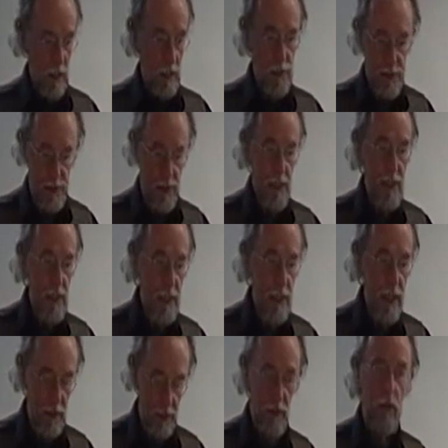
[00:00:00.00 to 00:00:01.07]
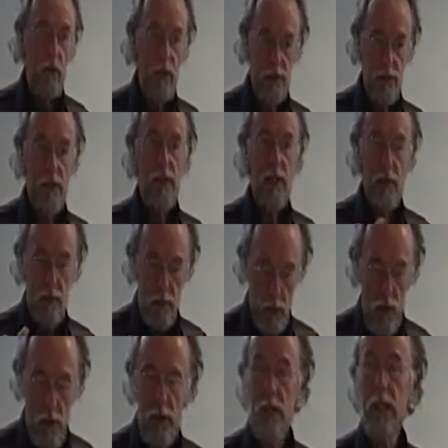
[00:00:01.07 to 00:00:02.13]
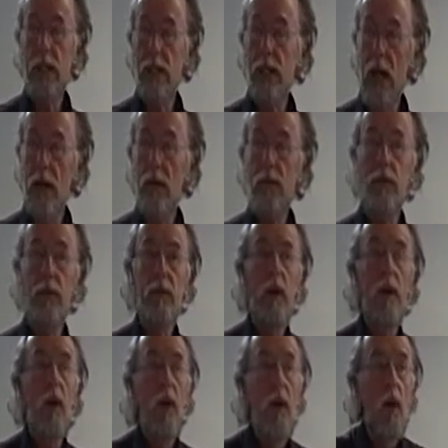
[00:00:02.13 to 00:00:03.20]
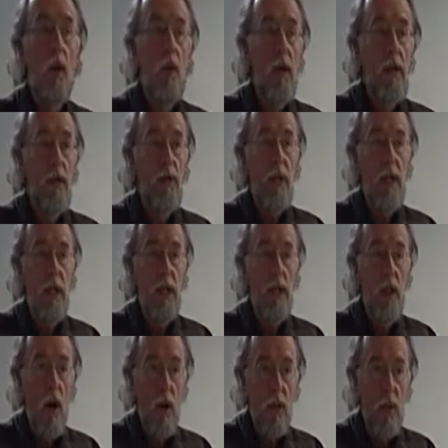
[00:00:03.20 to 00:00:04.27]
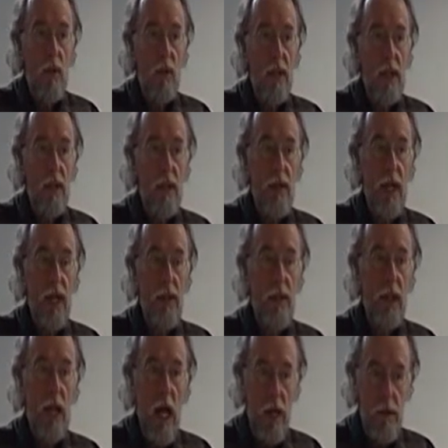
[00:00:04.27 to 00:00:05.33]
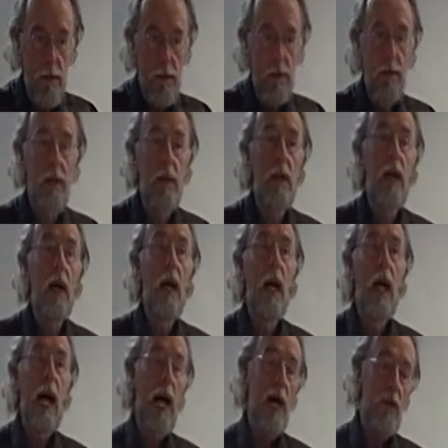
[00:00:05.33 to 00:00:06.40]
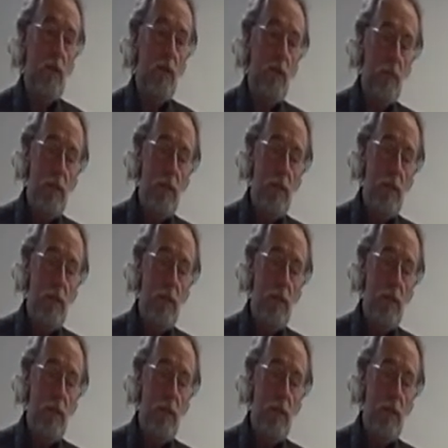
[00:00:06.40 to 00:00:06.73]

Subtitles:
if we see broadly enough, we see not only that life has